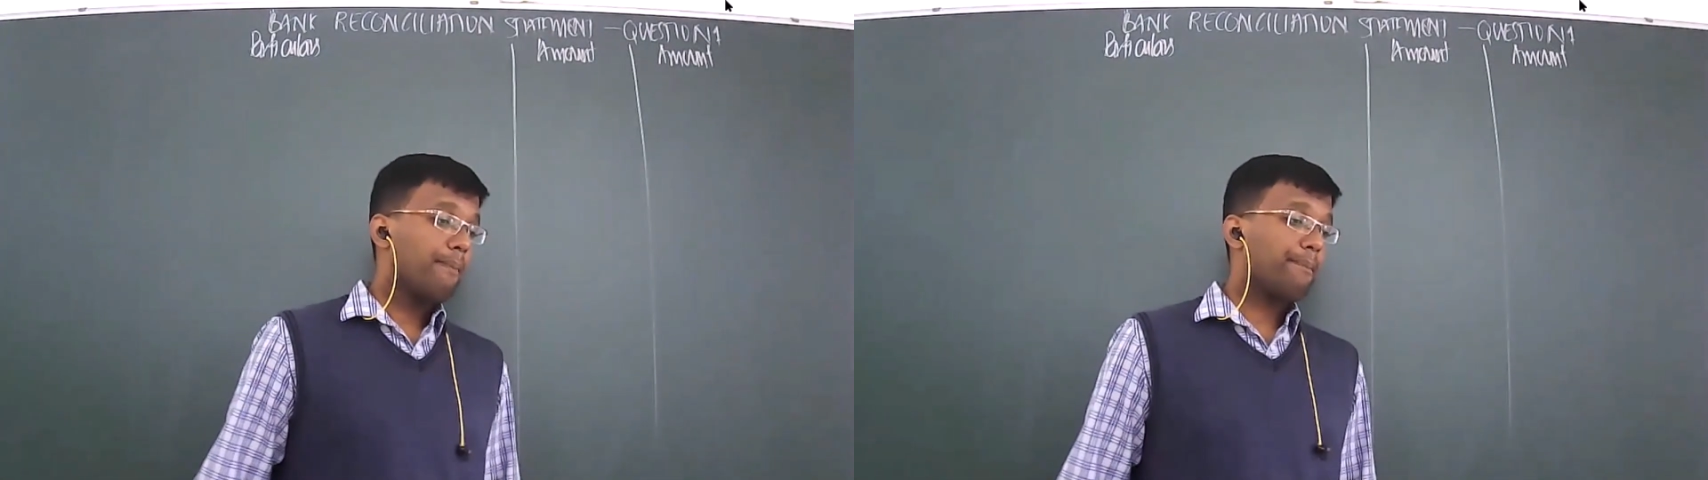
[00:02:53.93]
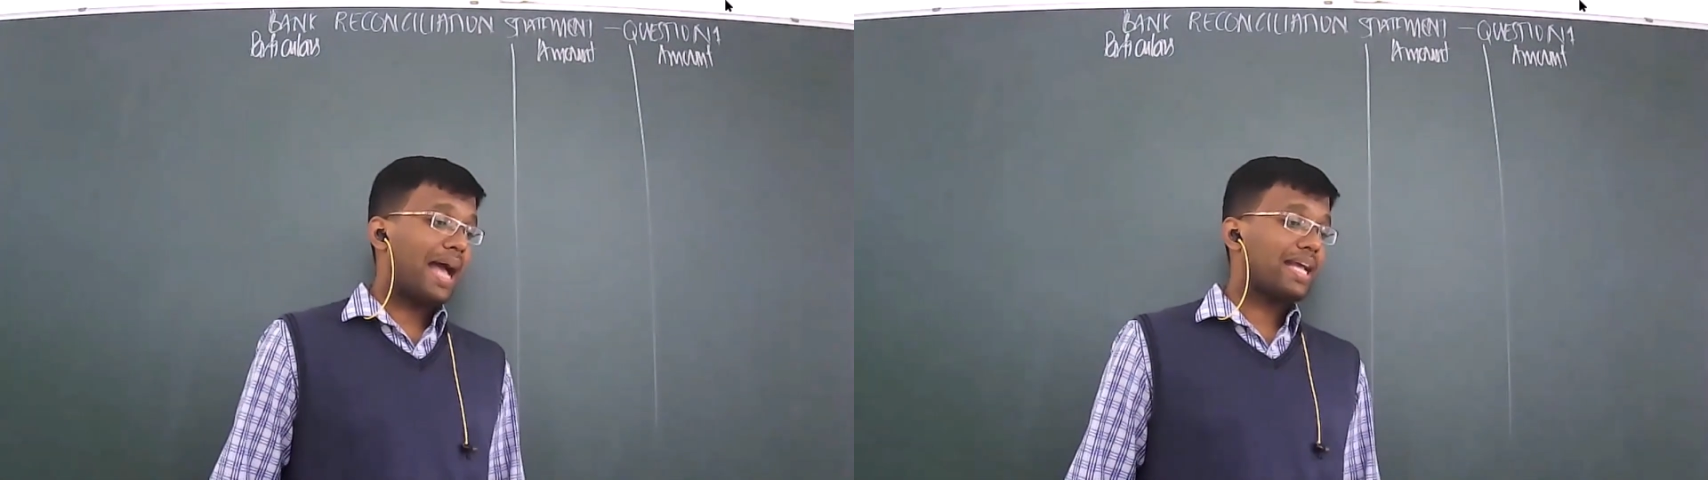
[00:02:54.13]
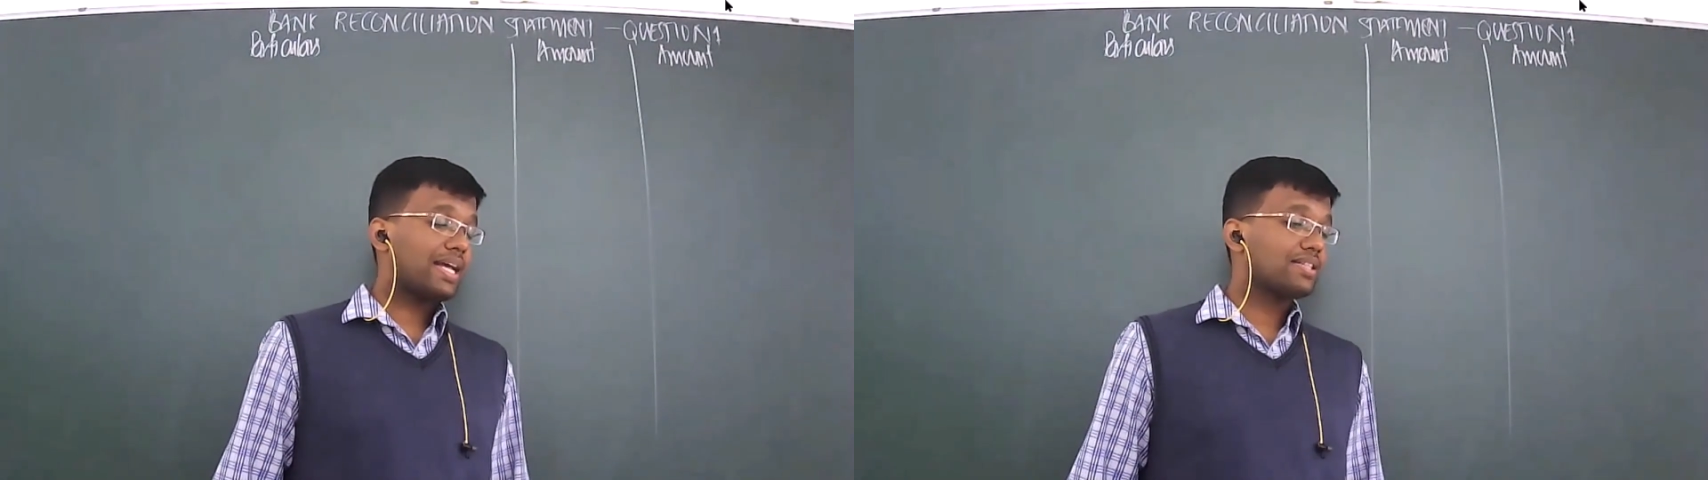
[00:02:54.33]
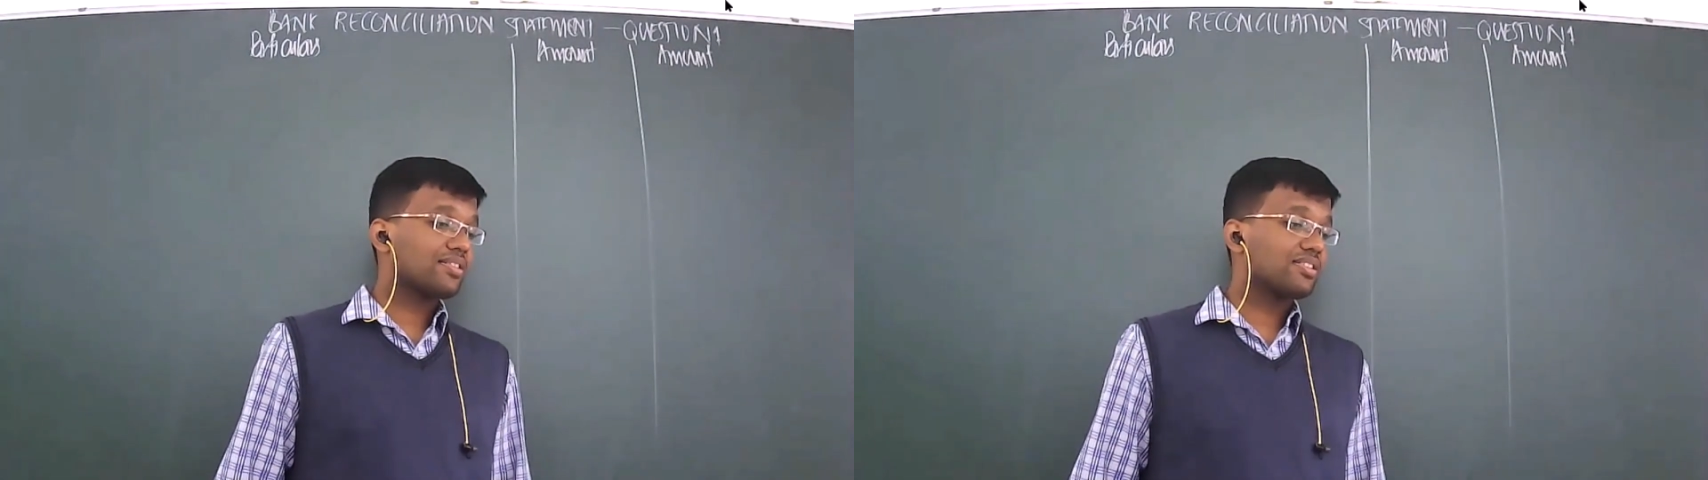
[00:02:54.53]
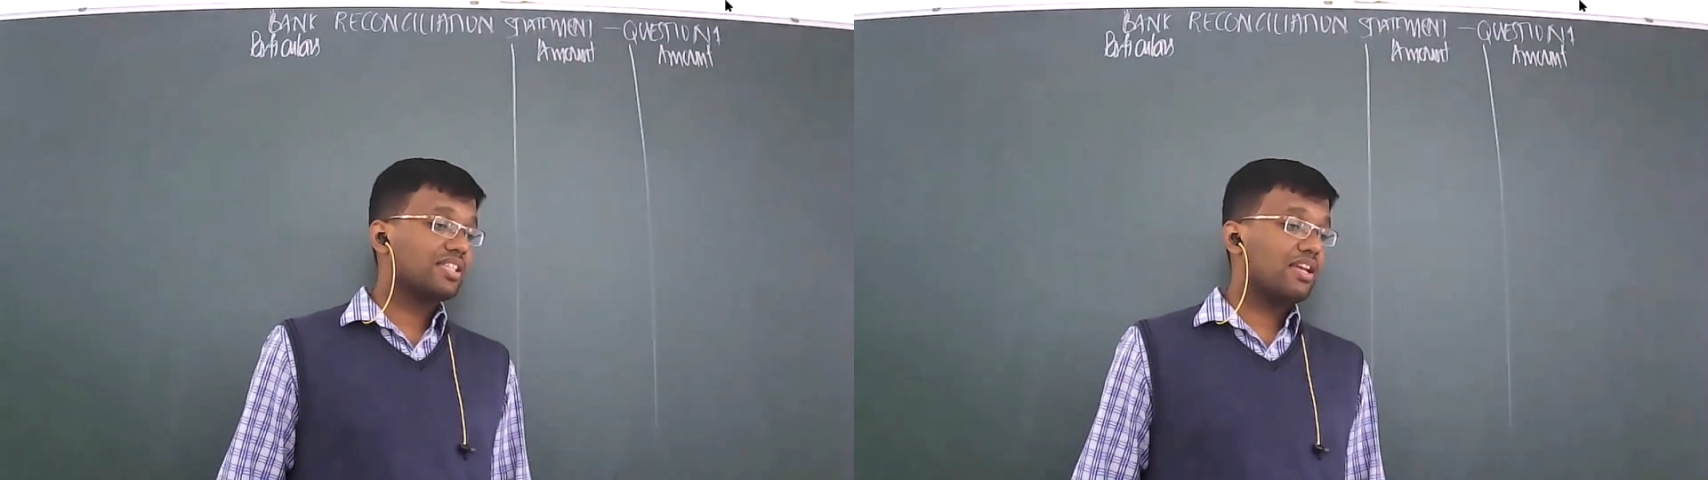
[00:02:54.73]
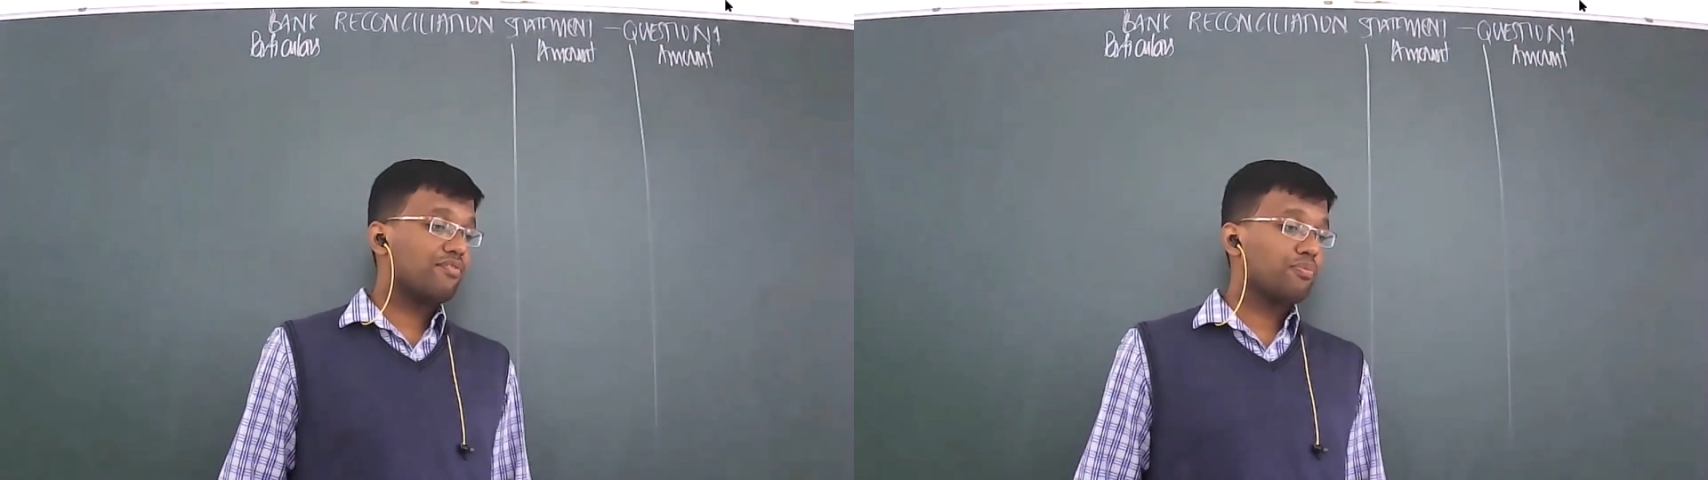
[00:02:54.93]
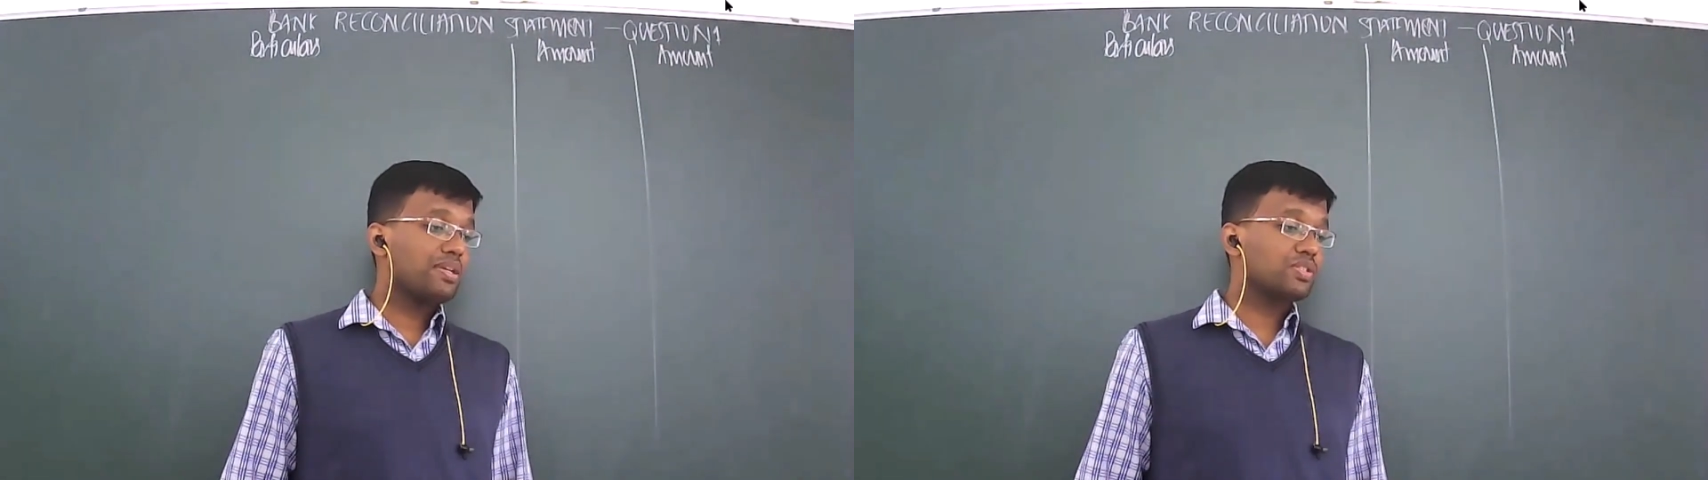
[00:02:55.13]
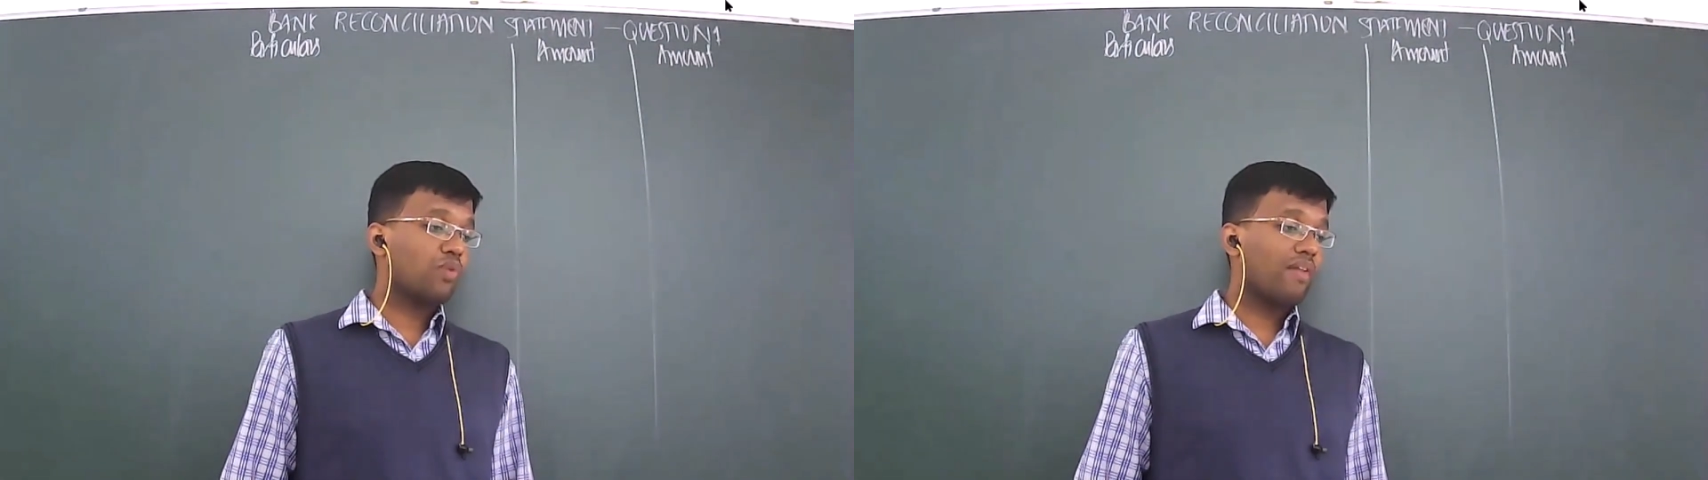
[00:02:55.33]
Bank has received
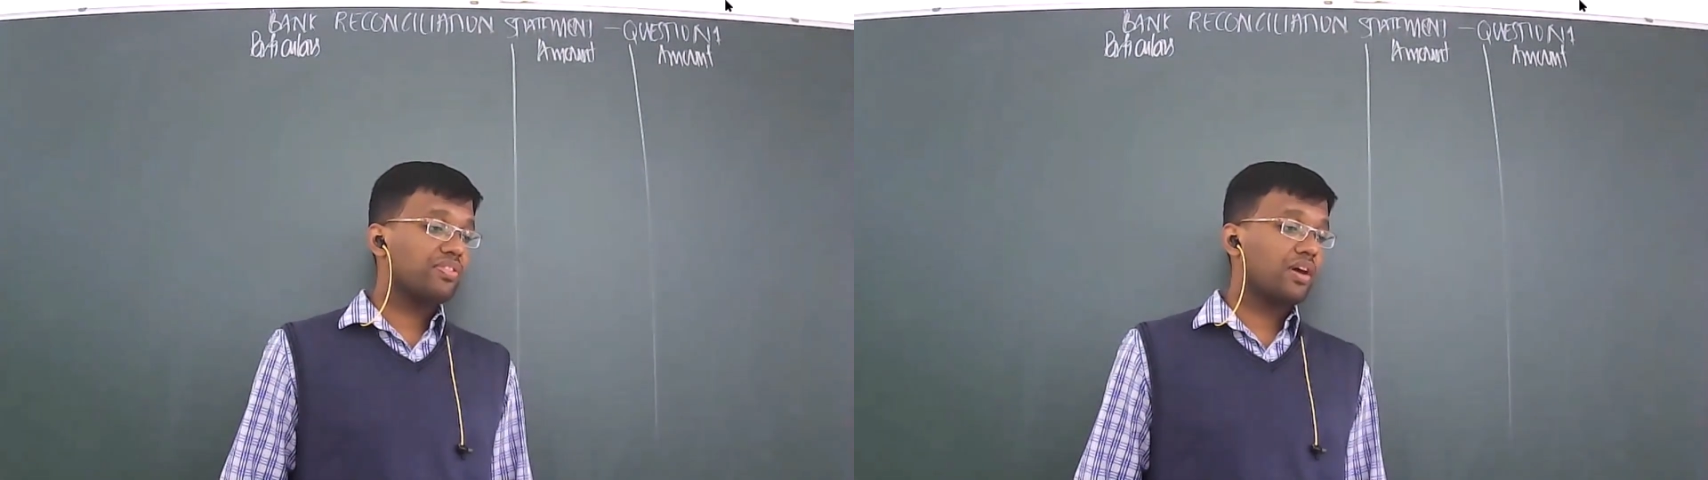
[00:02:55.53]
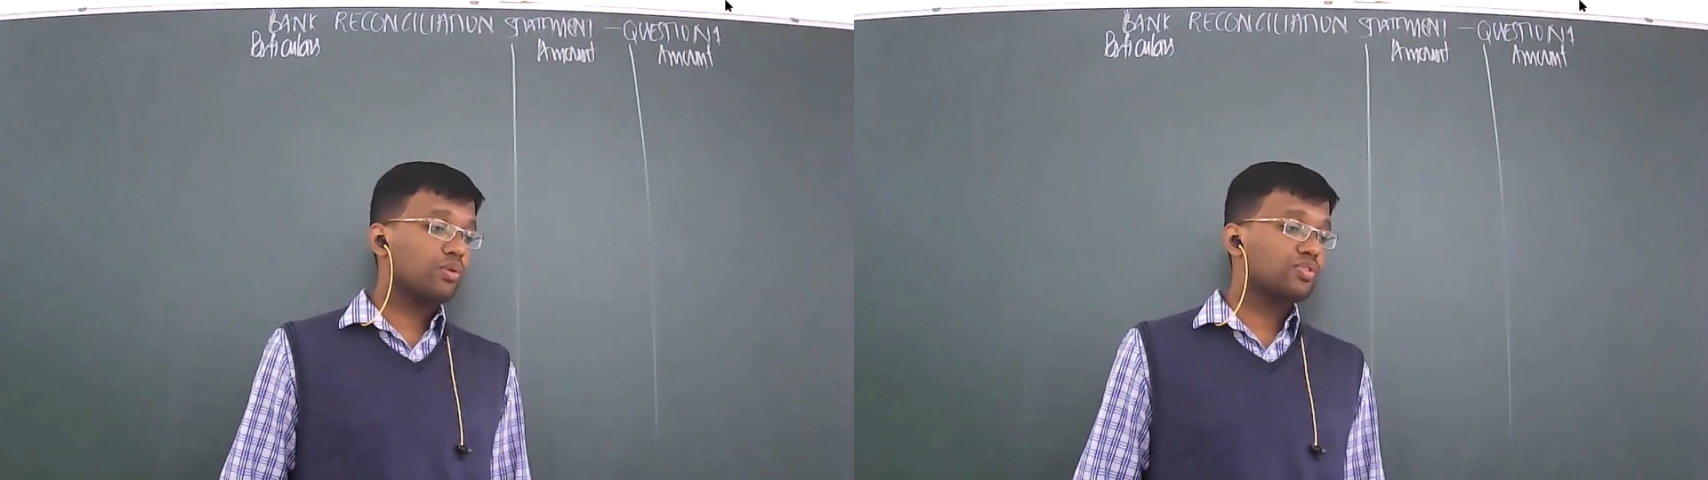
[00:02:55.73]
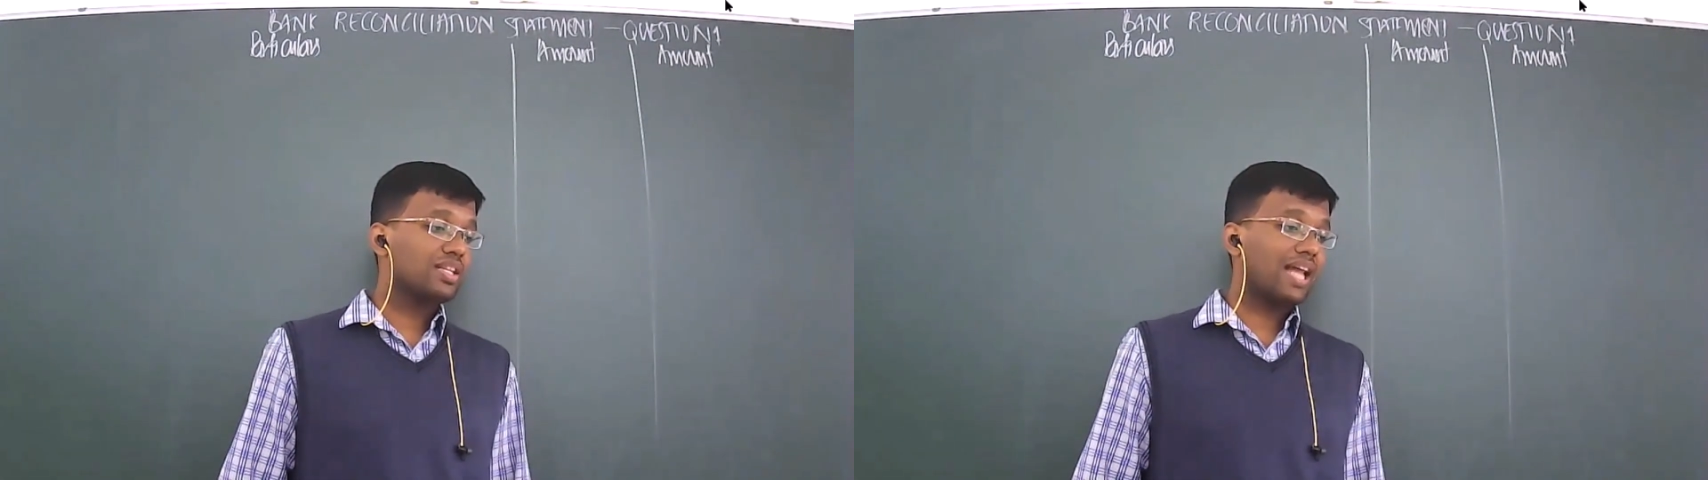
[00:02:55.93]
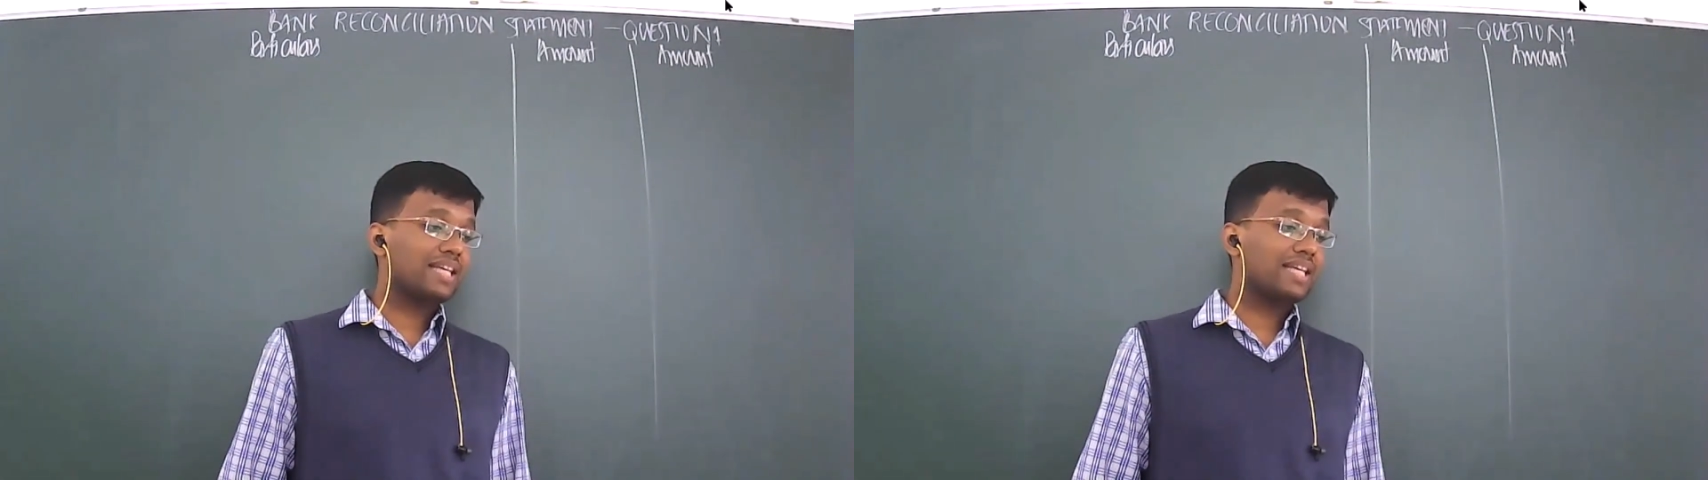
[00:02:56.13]
rupees 1,000